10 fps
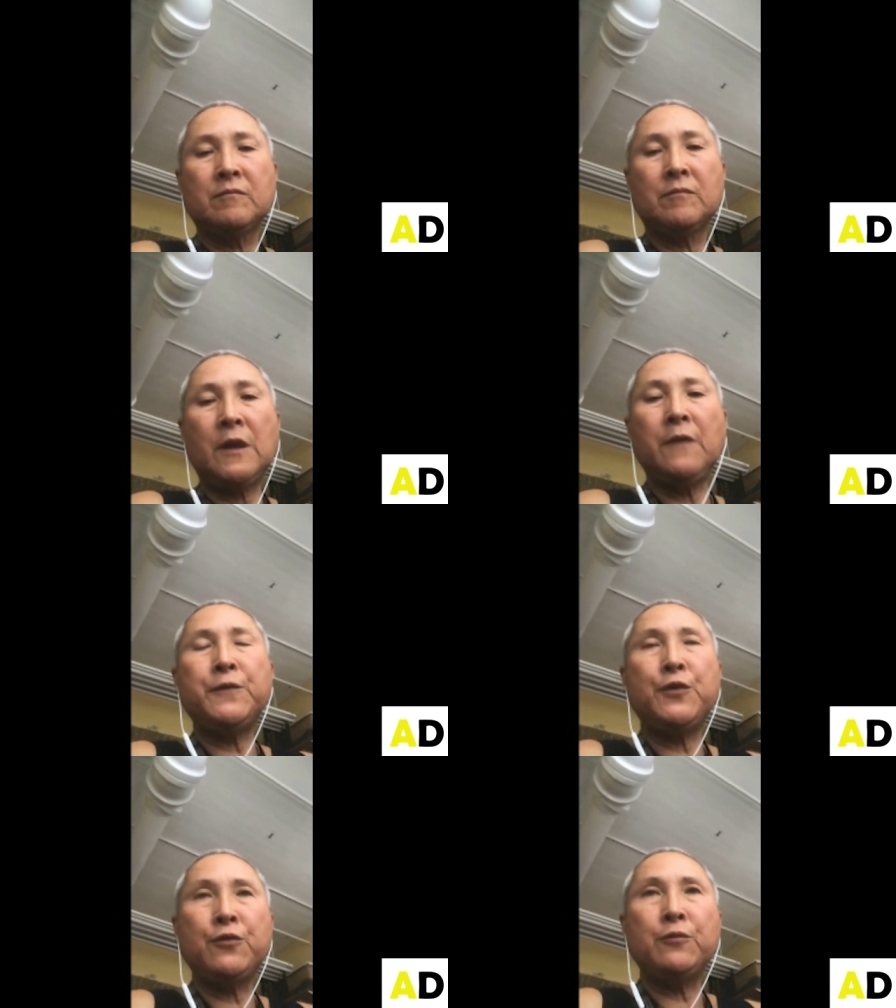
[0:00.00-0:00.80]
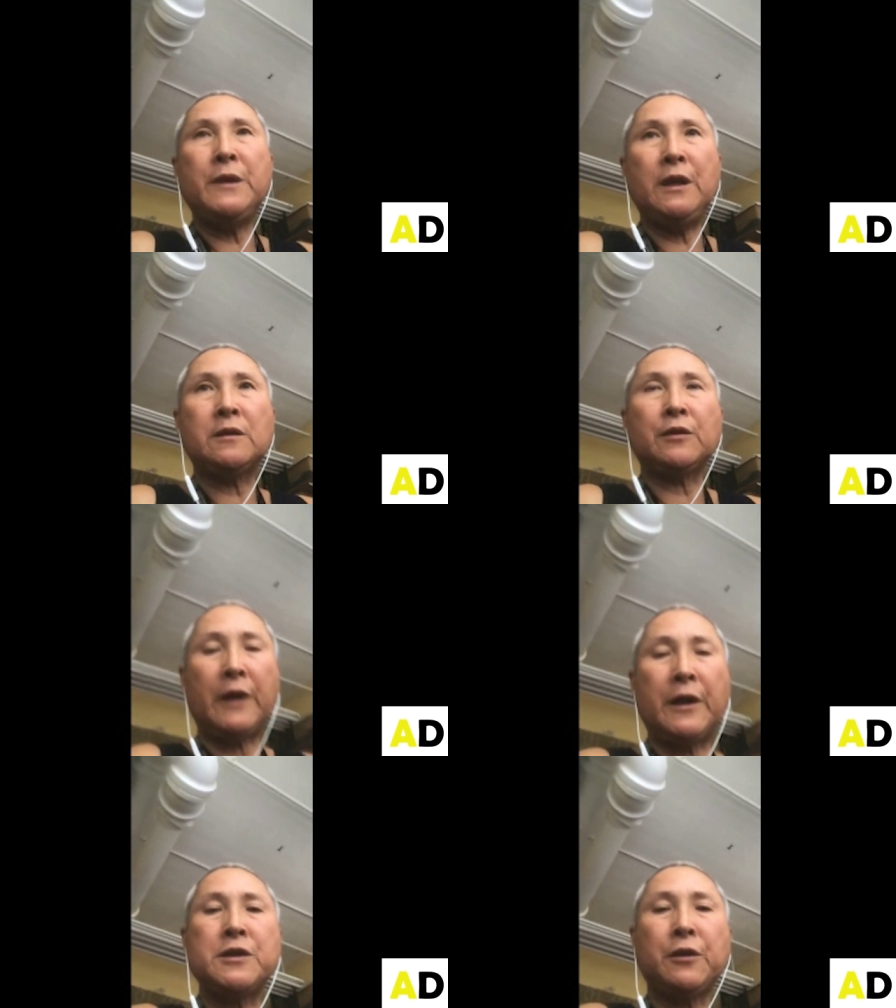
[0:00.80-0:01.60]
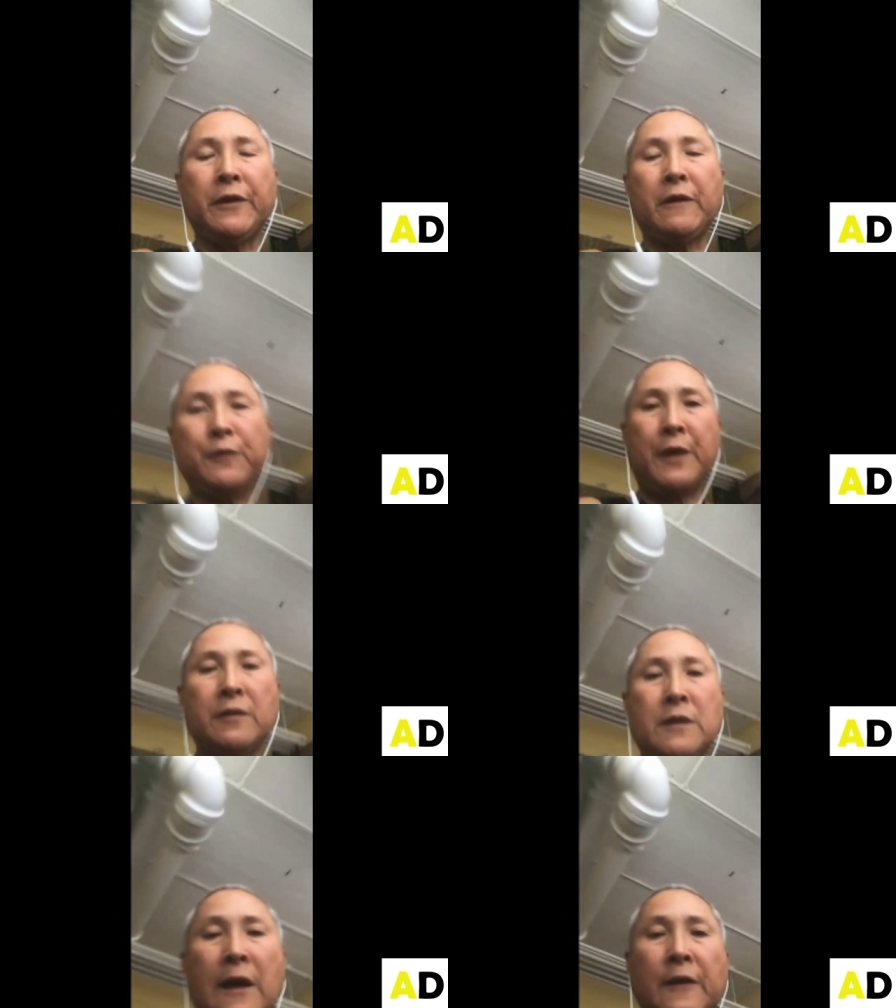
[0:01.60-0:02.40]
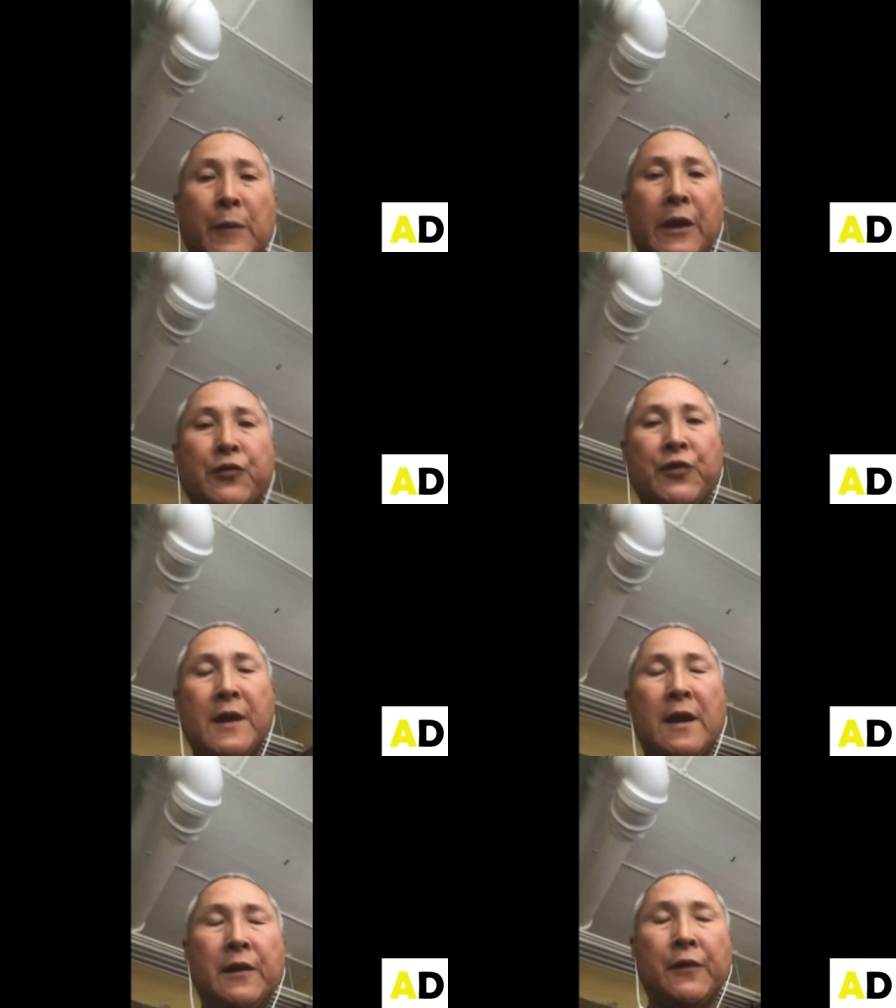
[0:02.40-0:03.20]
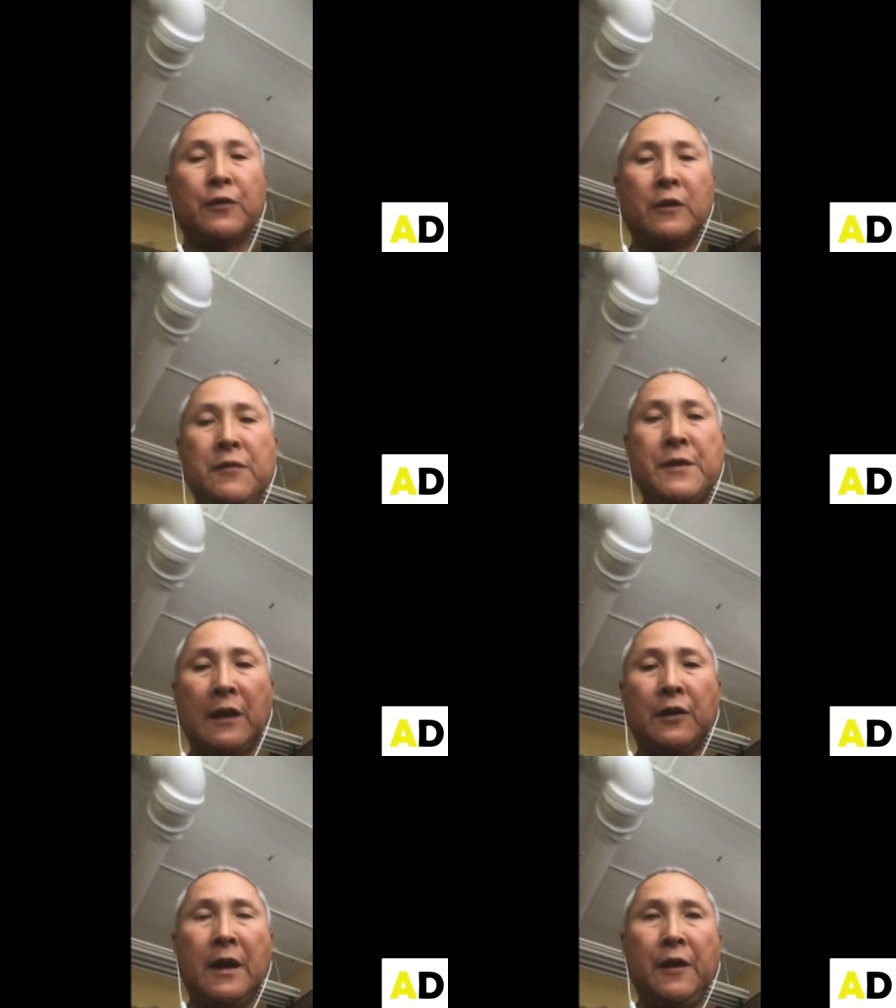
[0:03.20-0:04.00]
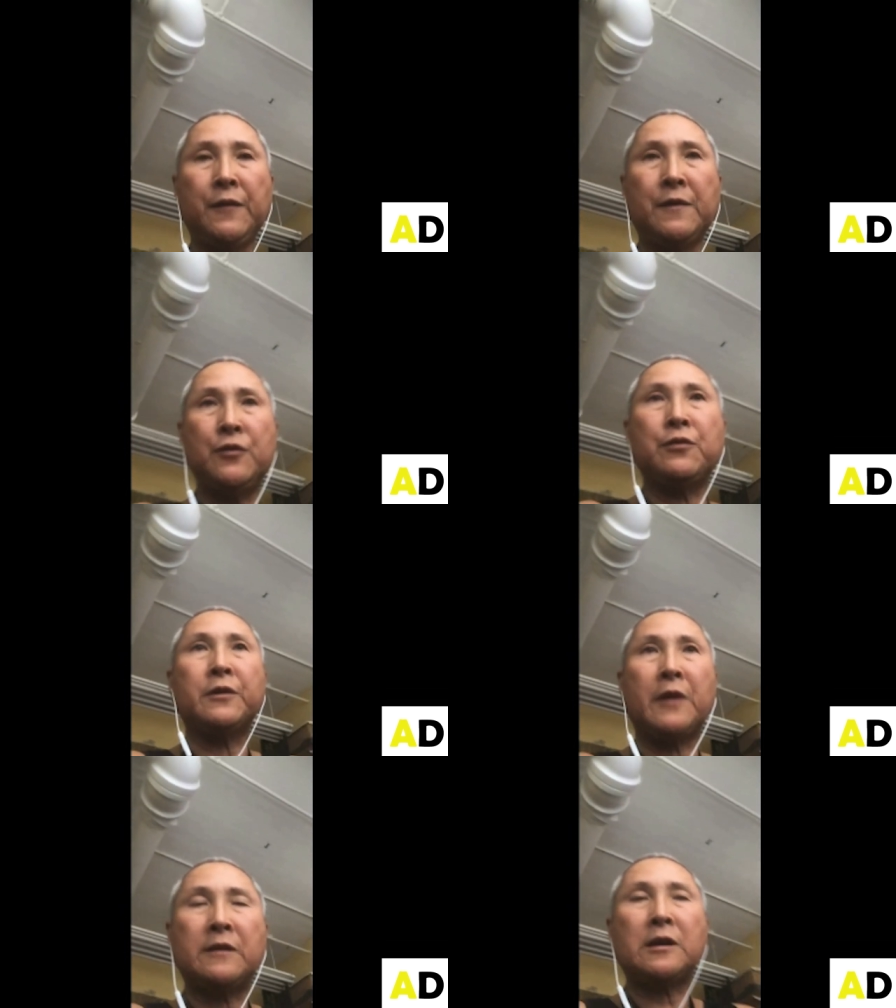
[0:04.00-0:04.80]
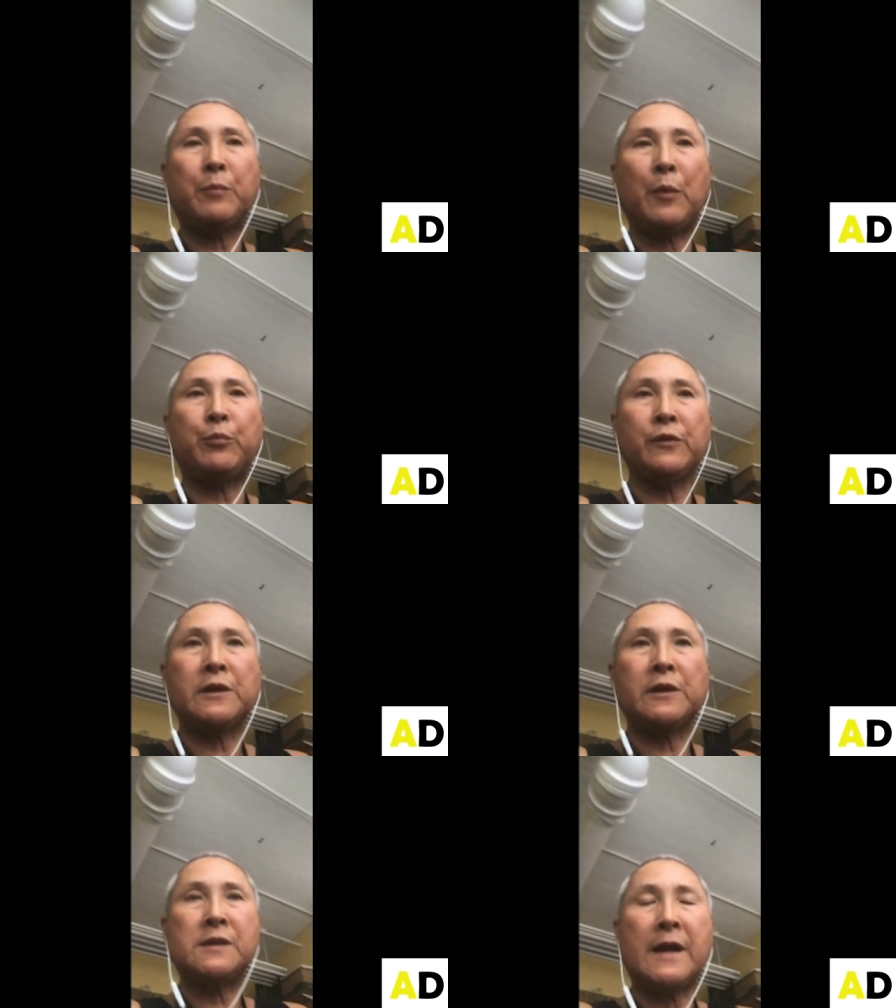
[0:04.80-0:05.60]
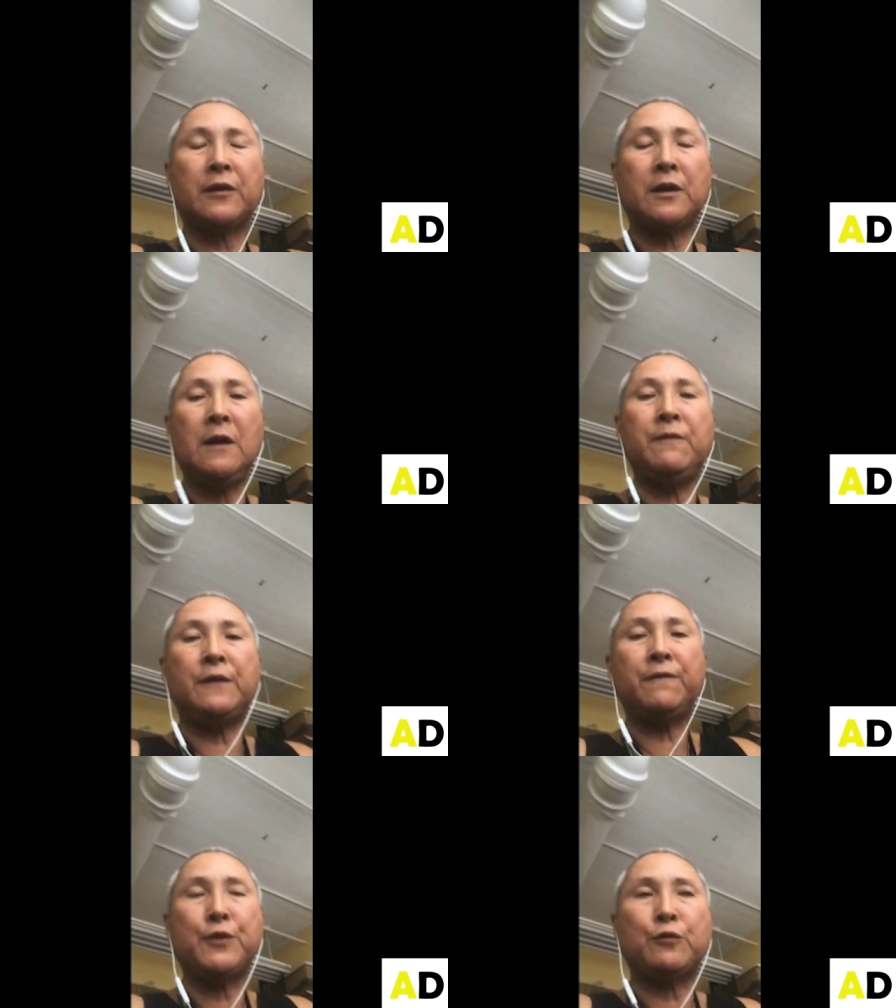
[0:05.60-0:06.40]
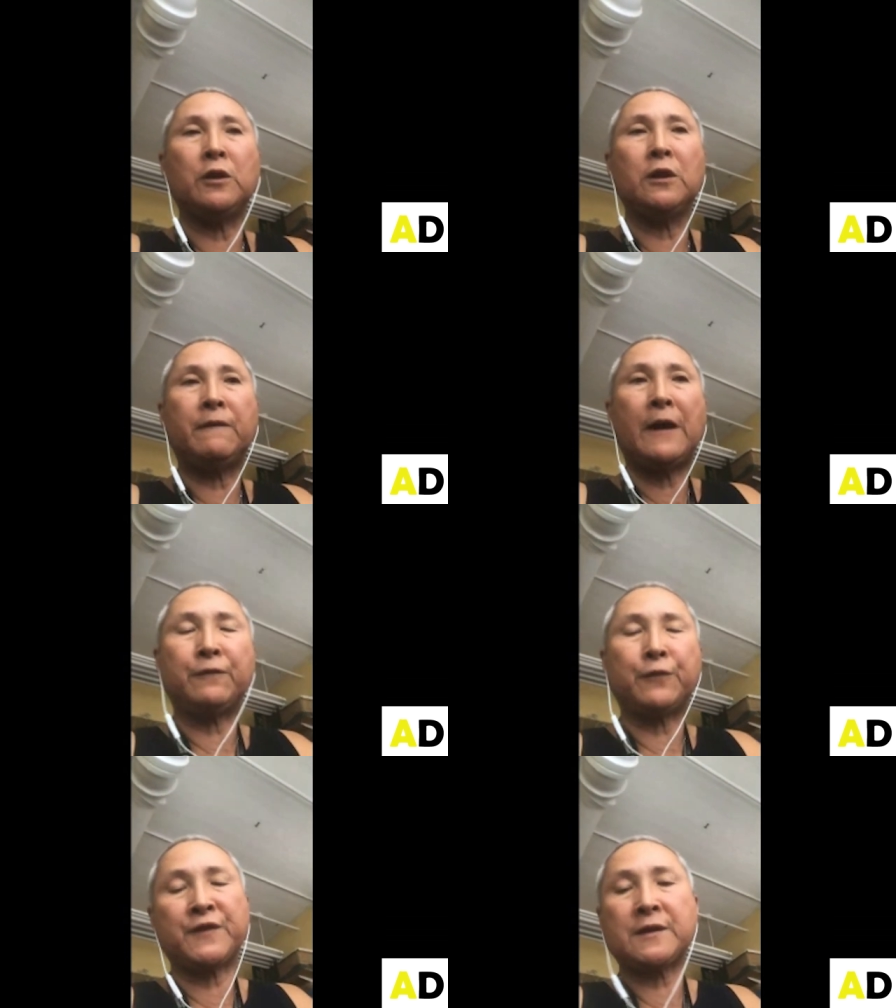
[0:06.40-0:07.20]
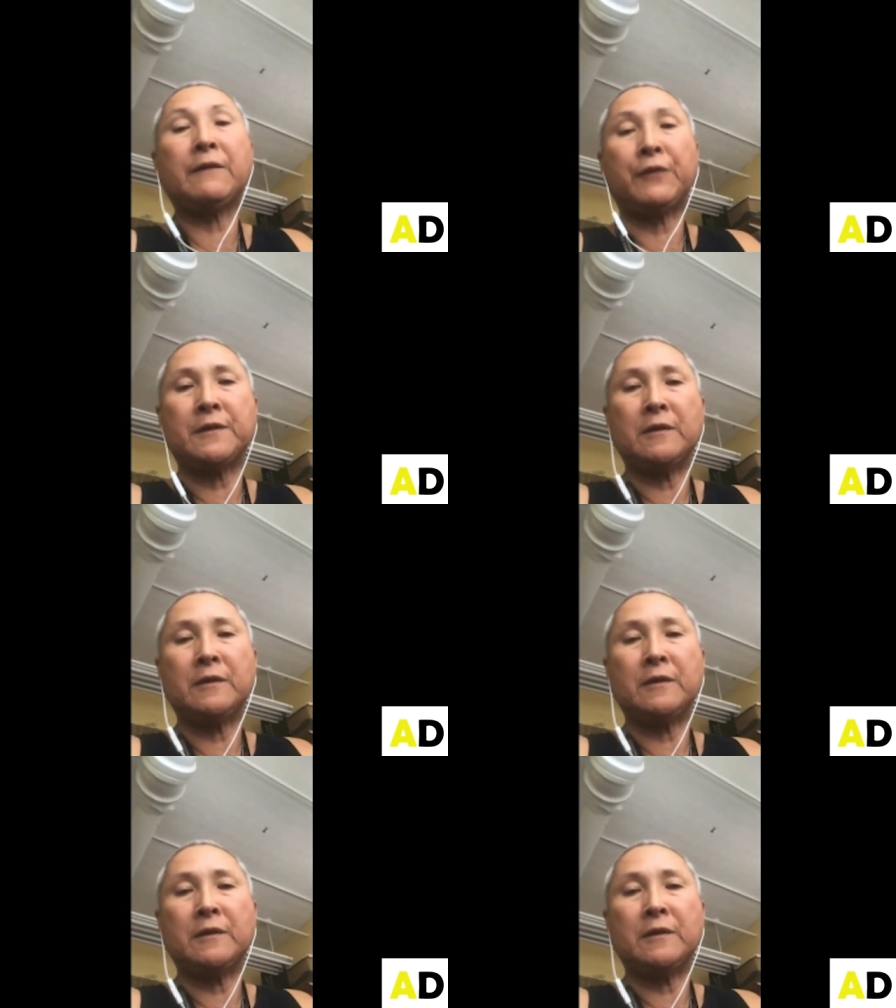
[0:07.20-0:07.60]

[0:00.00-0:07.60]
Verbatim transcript: if you meet the criteria for that. That's my understanding. So in that case, you're going to end up at Brooklyn Tech, even if you qualify for Stuyvesant.